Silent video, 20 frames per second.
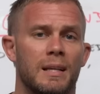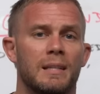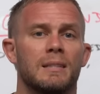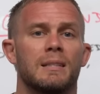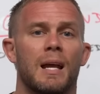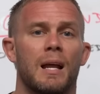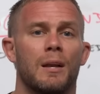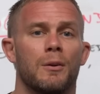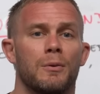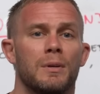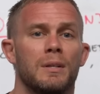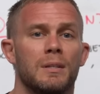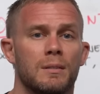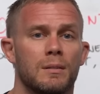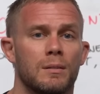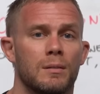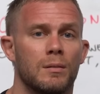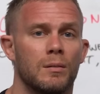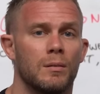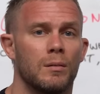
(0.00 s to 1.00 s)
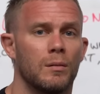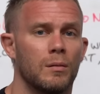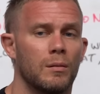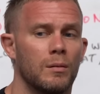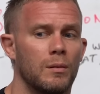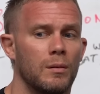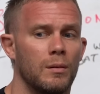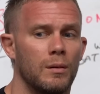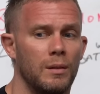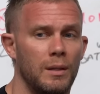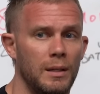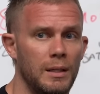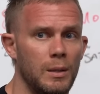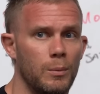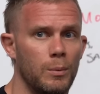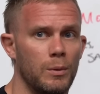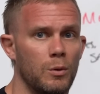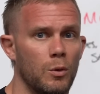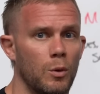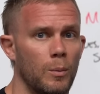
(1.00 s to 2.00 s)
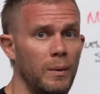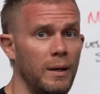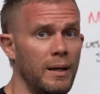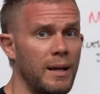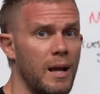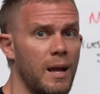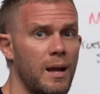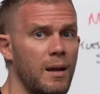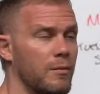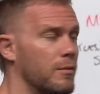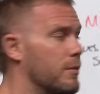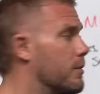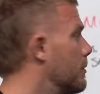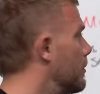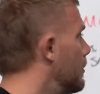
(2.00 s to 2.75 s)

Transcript: less calories than he would normally have,